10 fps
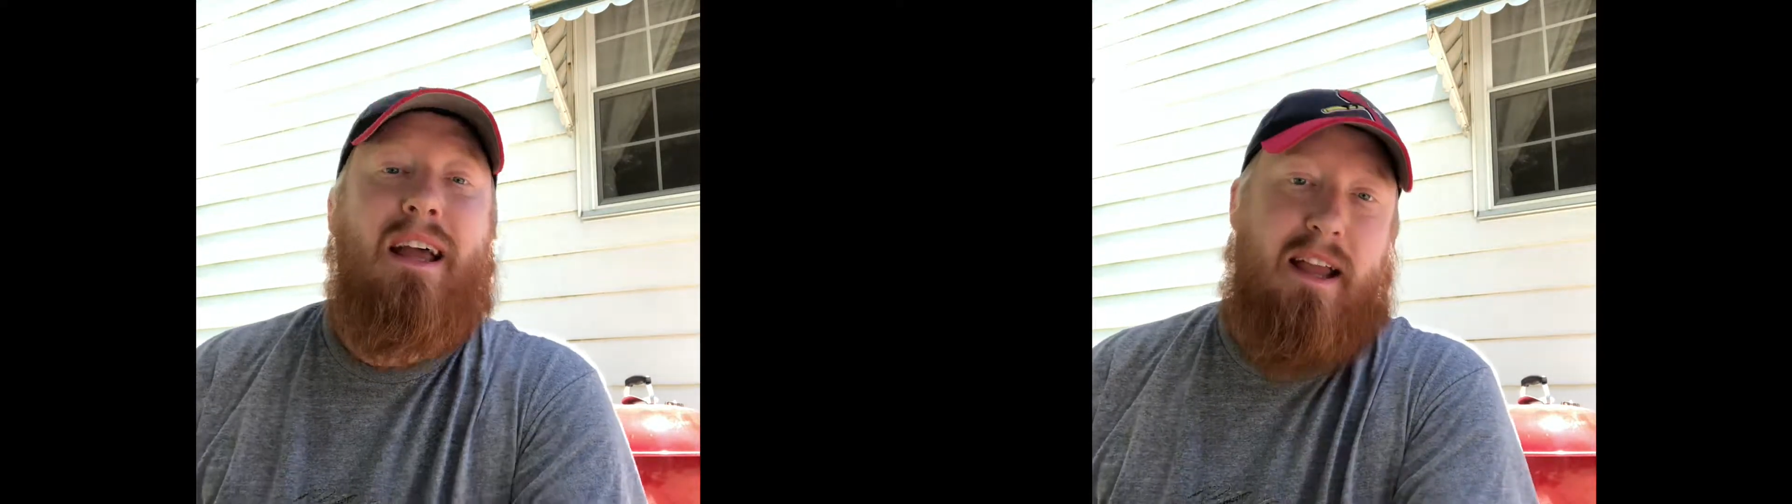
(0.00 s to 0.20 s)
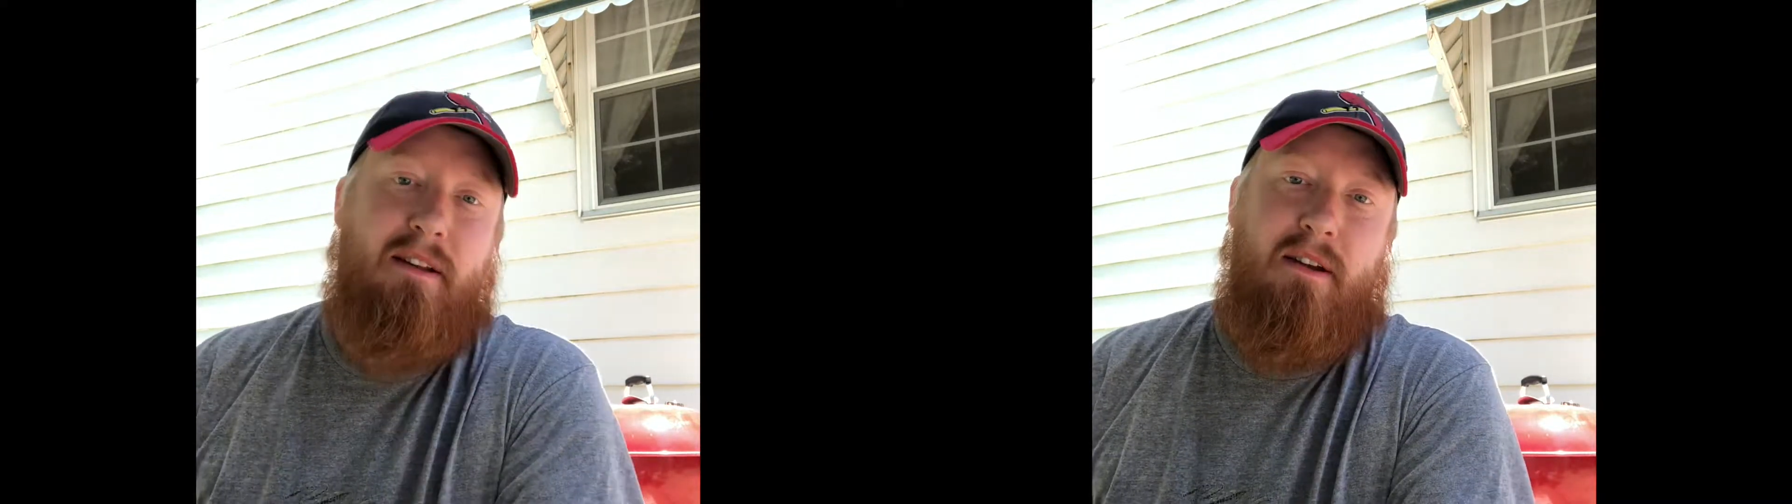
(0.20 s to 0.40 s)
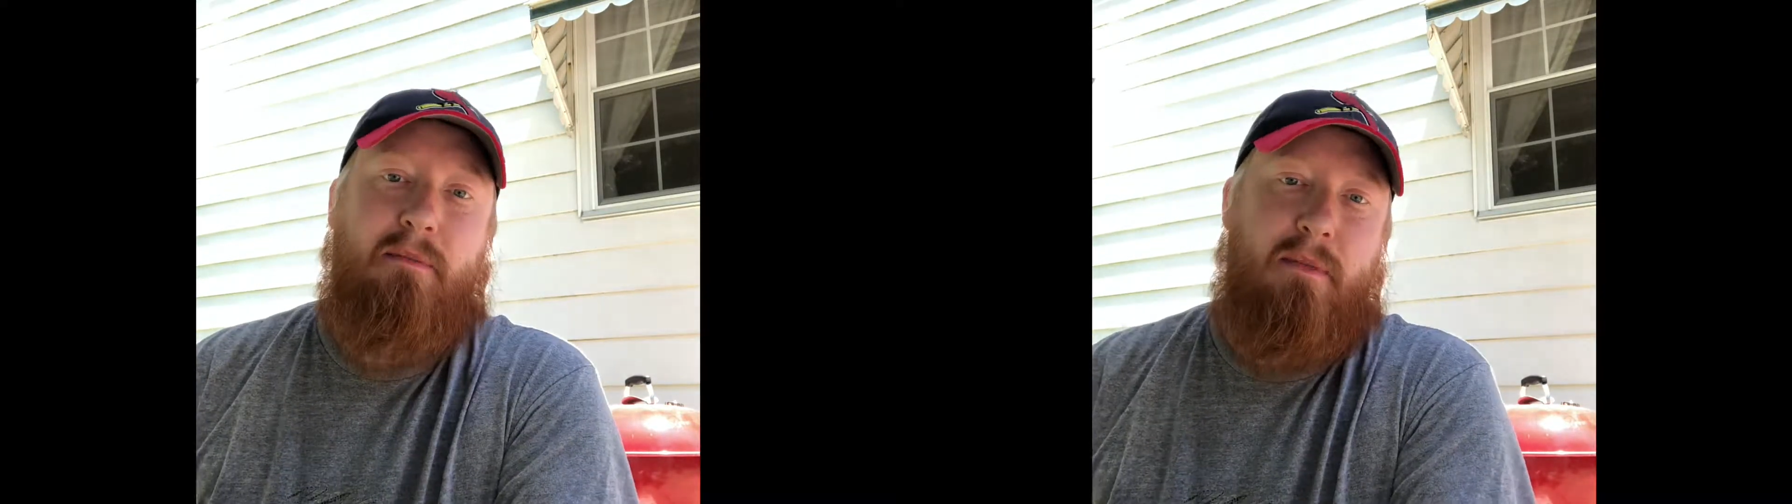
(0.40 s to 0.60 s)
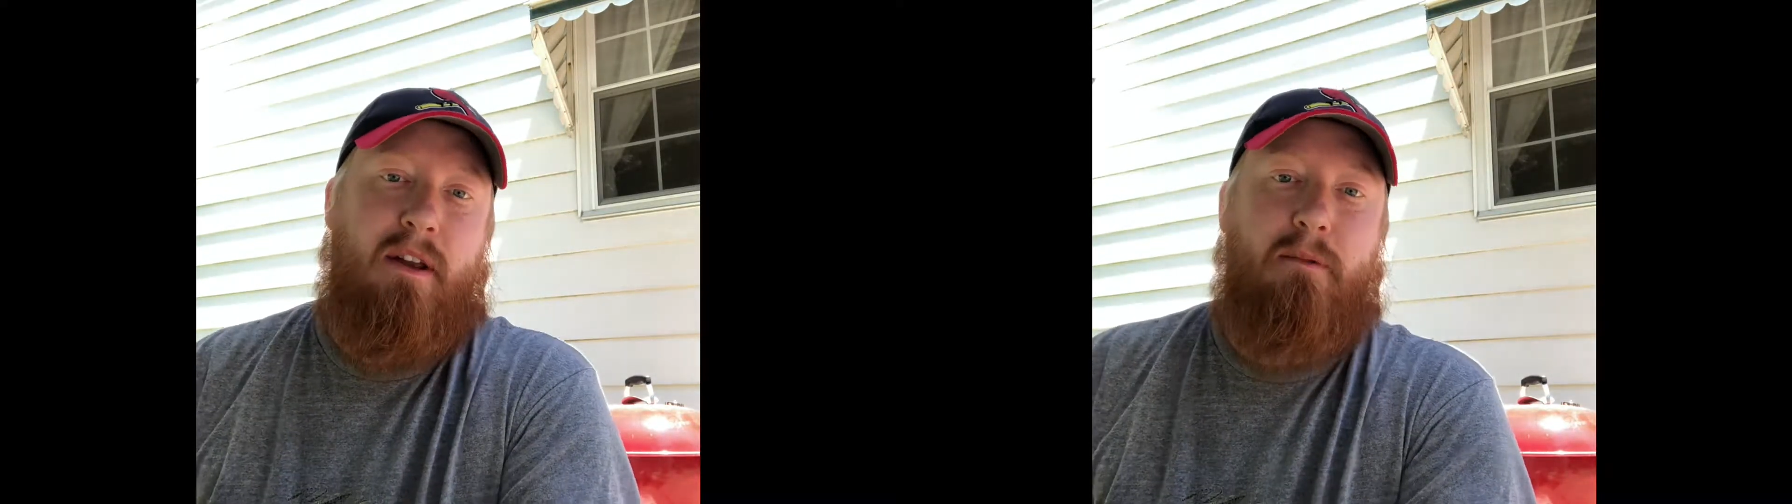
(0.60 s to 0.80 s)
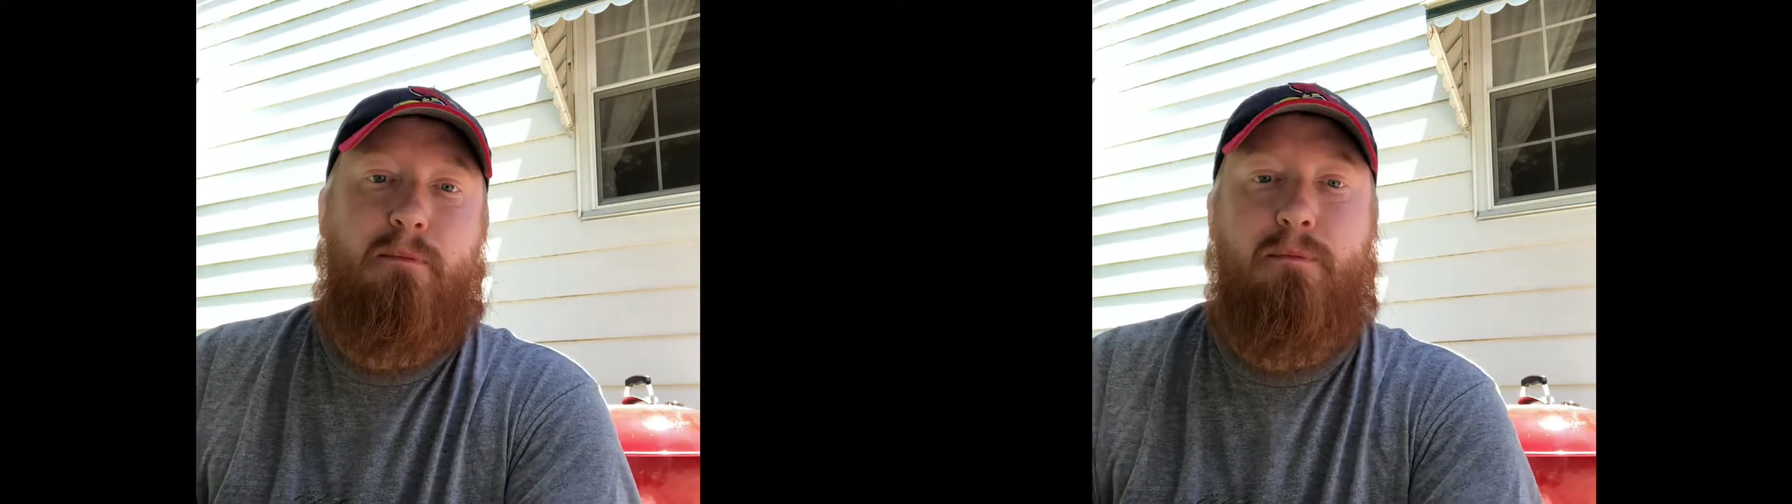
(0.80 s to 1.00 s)
in
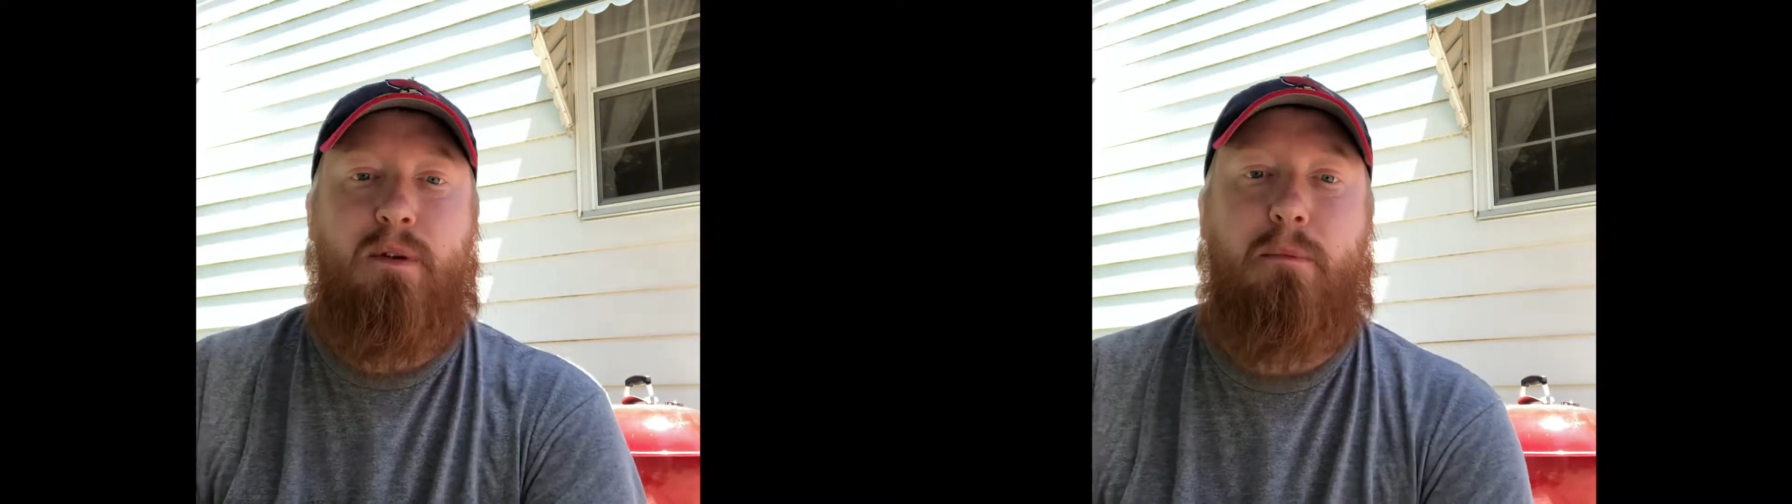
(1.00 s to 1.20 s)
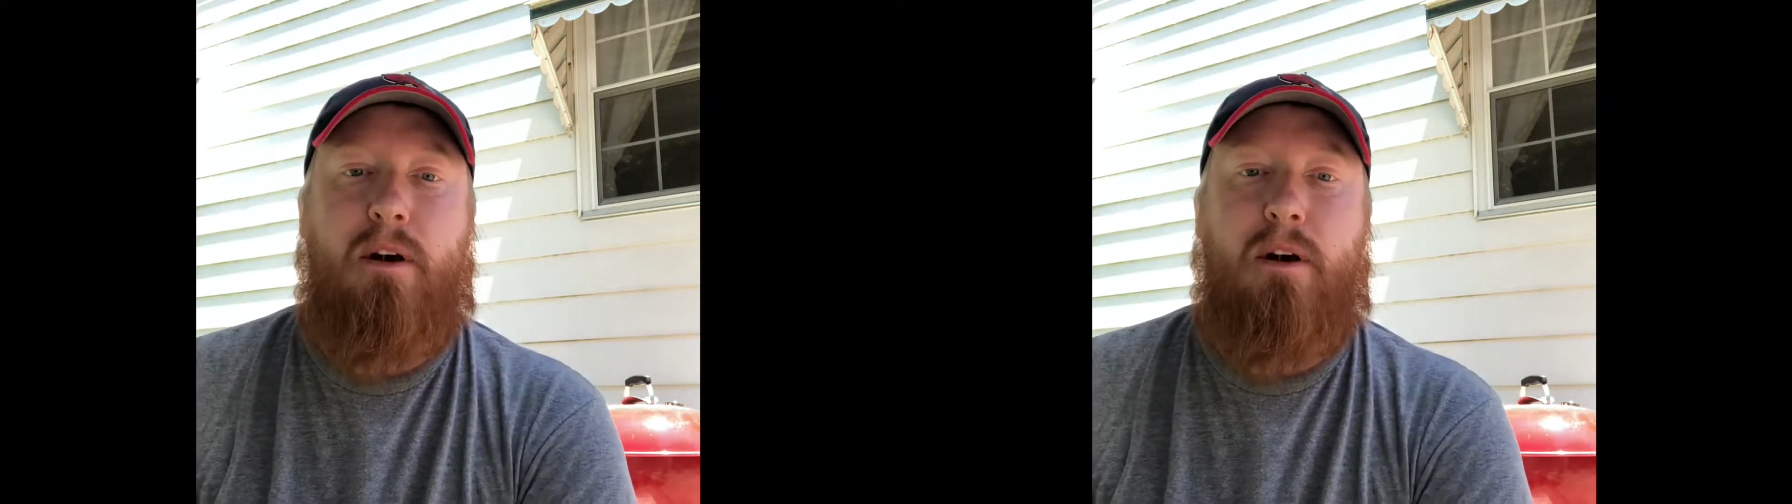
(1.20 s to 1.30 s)
a